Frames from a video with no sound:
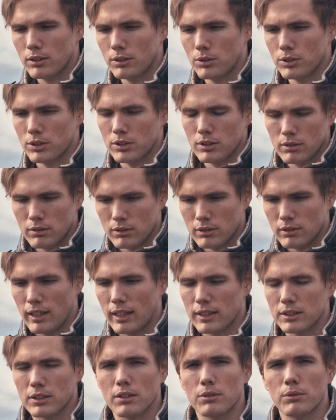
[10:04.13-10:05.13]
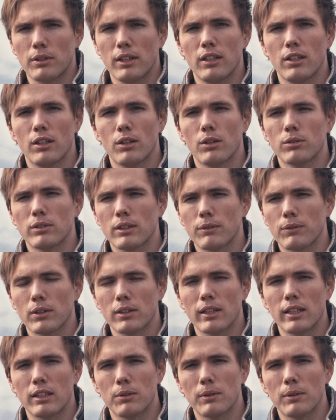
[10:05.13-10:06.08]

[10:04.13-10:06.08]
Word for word: You just ask on the radio if they'll let